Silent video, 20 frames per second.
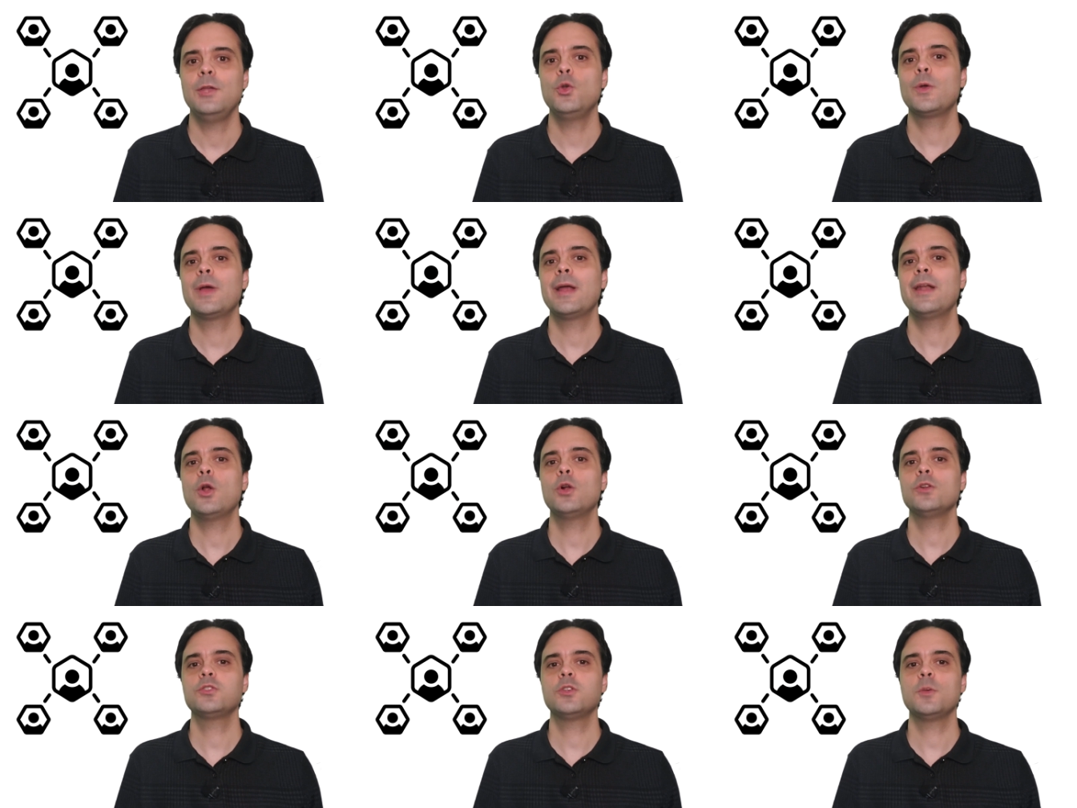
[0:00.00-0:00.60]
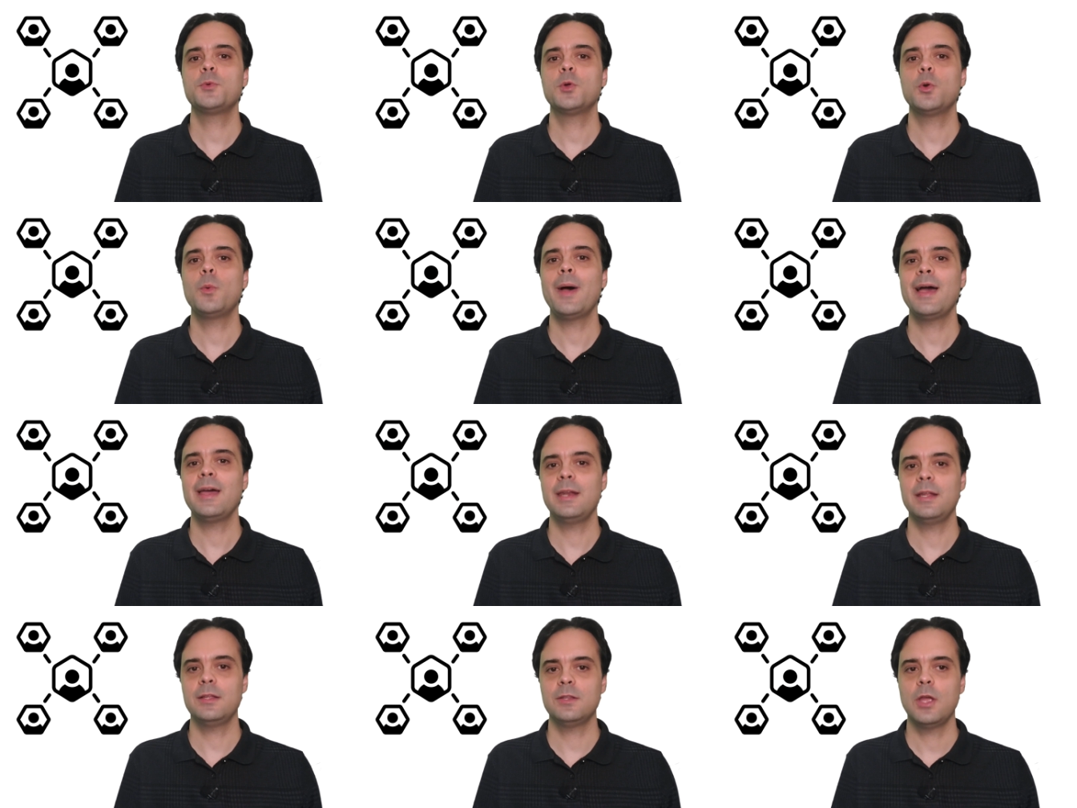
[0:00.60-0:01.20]
You can also
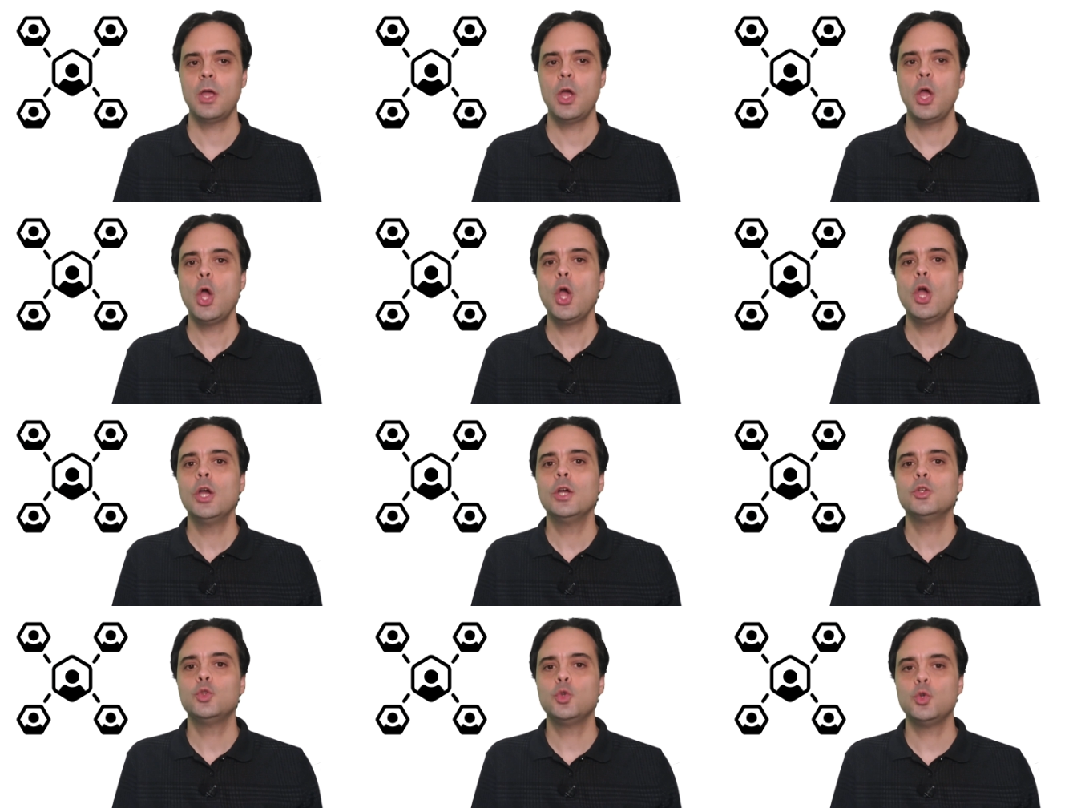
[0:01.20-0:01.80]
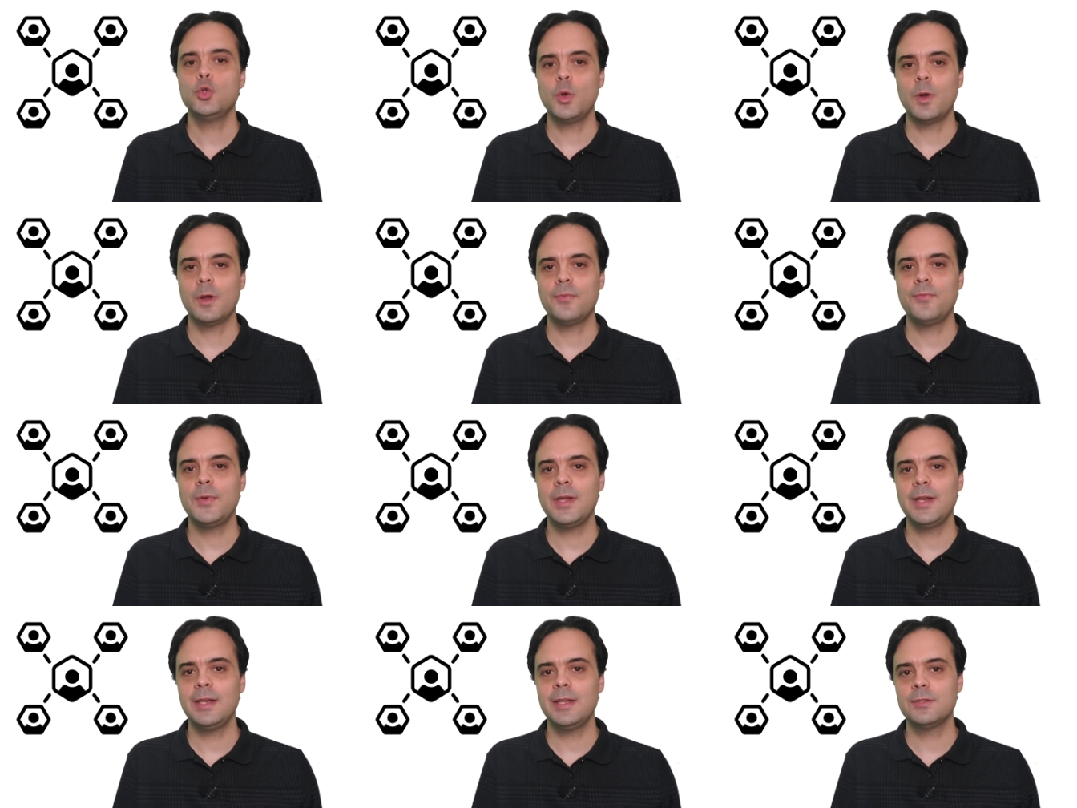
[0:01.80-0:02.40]
provide it to your
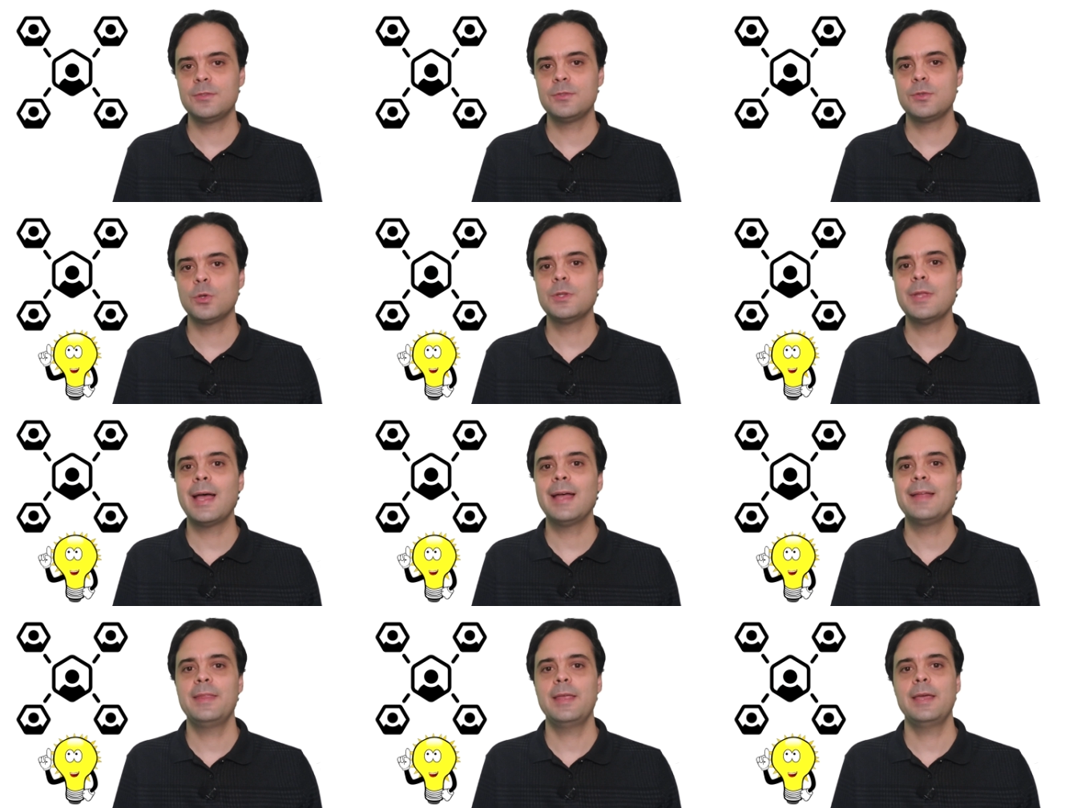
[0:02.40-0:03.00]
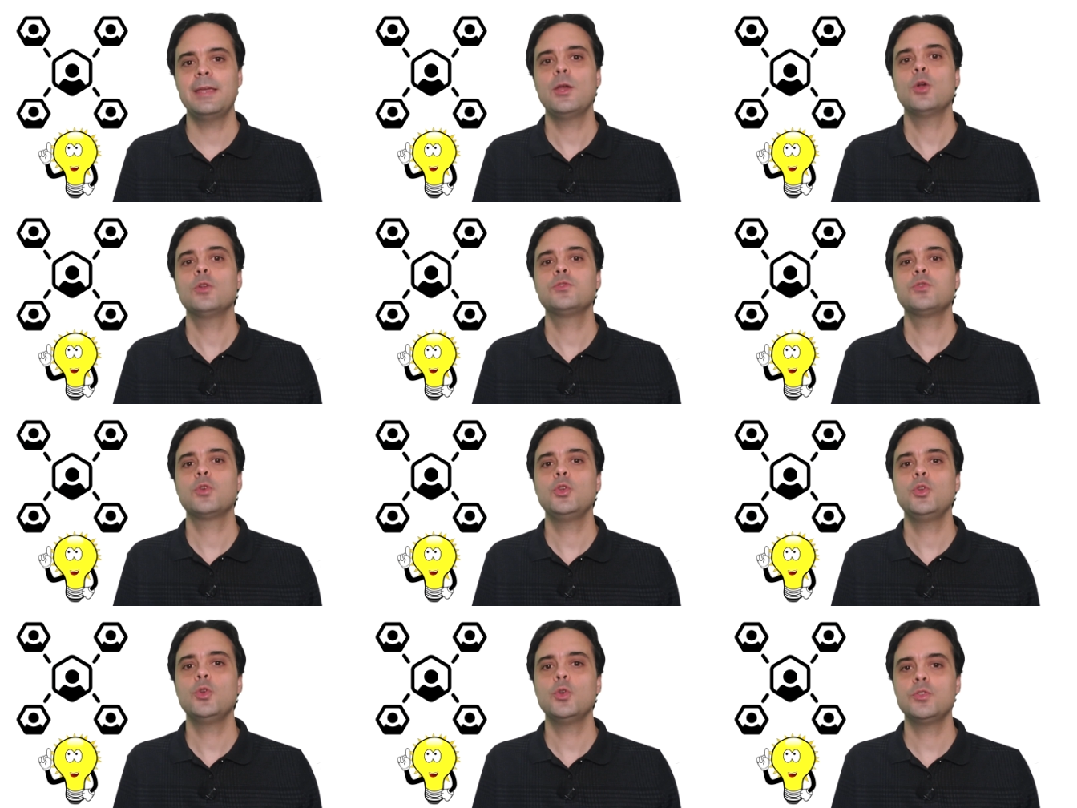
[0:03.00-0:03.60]
affiliates so that they
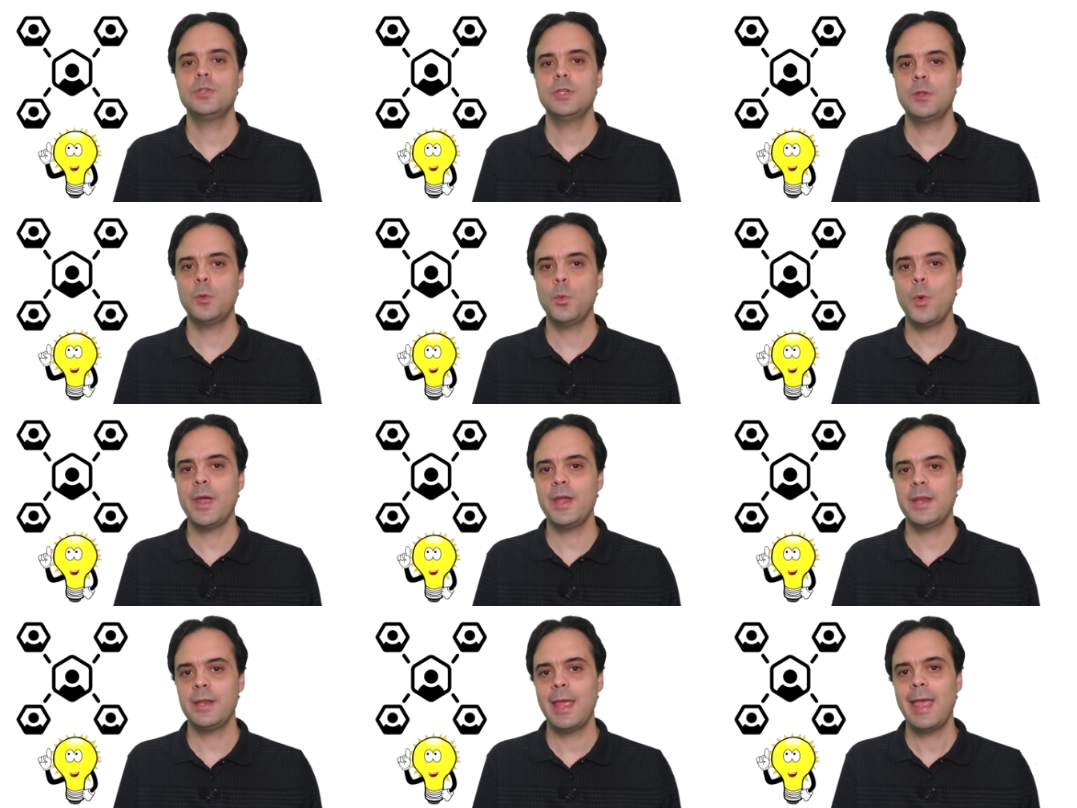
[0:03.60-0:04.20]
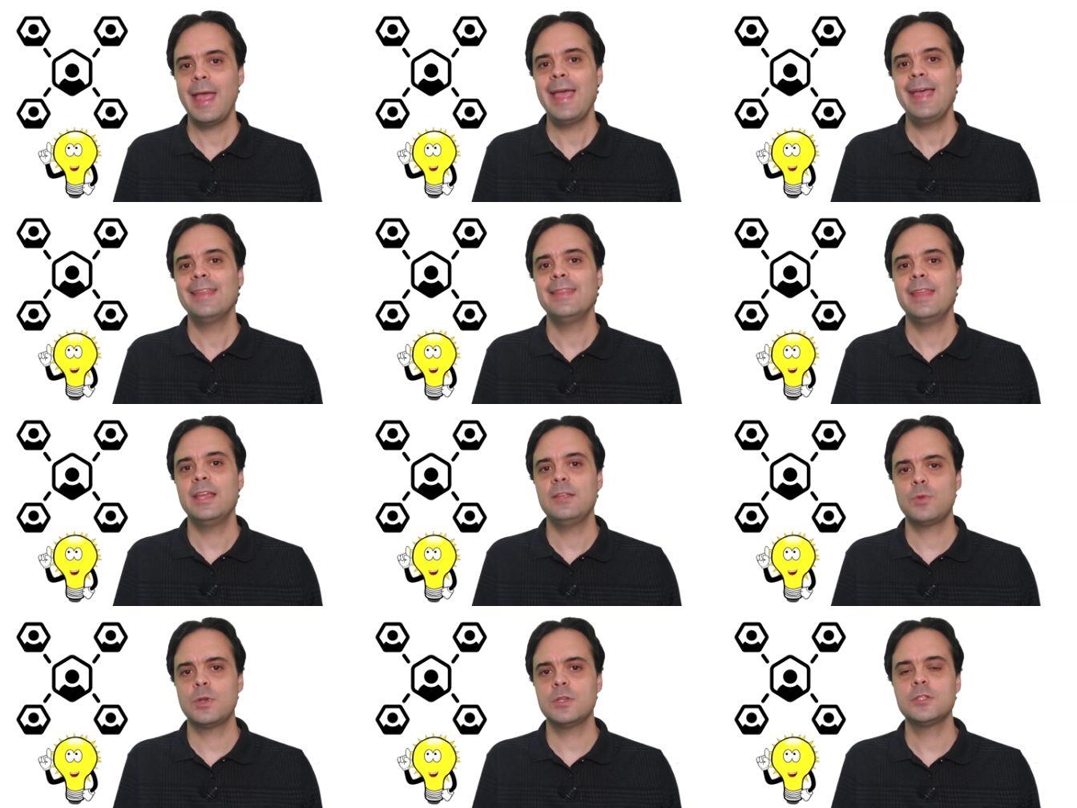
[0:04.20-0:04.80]
also use it when
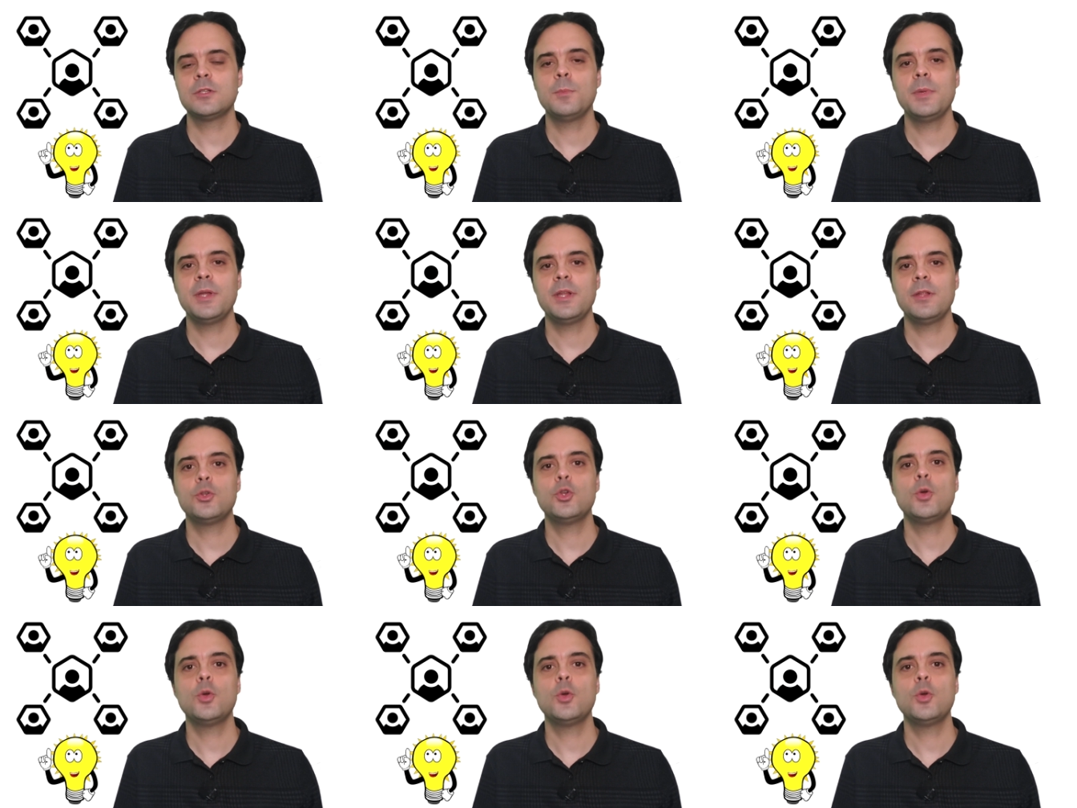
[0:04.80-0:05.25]
they transmit